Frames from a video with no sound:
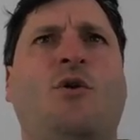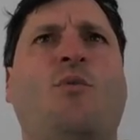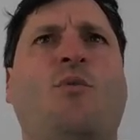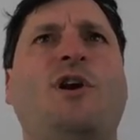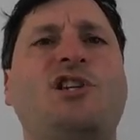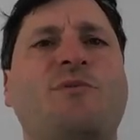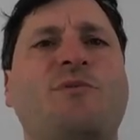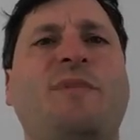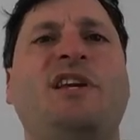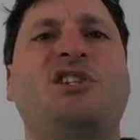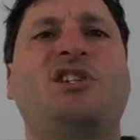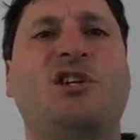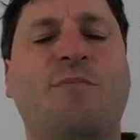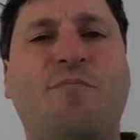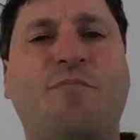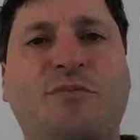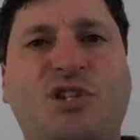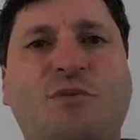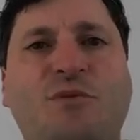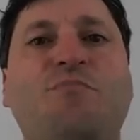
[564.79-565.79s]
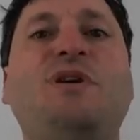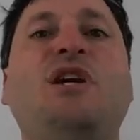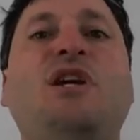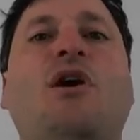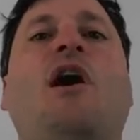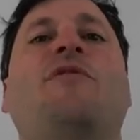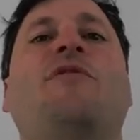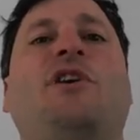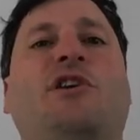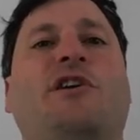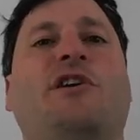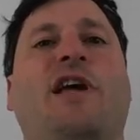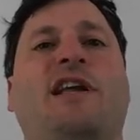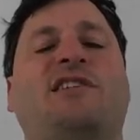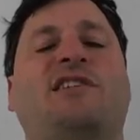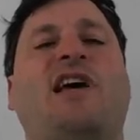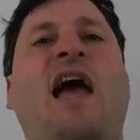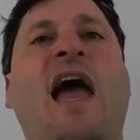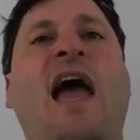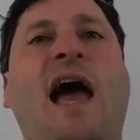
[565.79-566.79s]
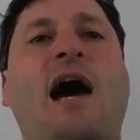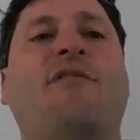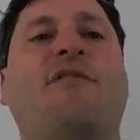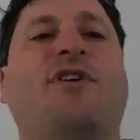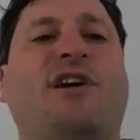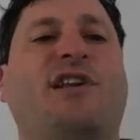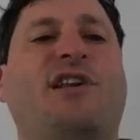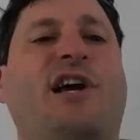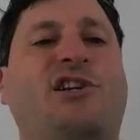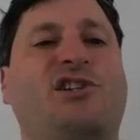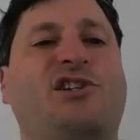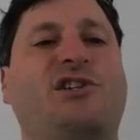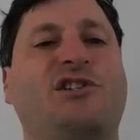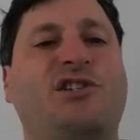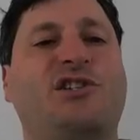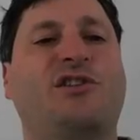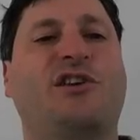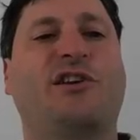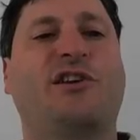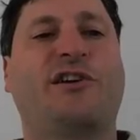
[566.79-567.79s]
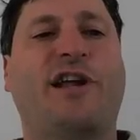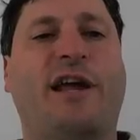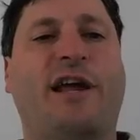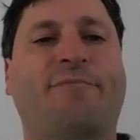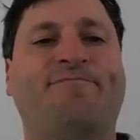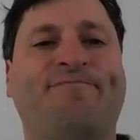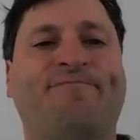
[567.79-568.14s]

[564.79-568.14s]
does it mean to be on the internet, to have a connection to the internet?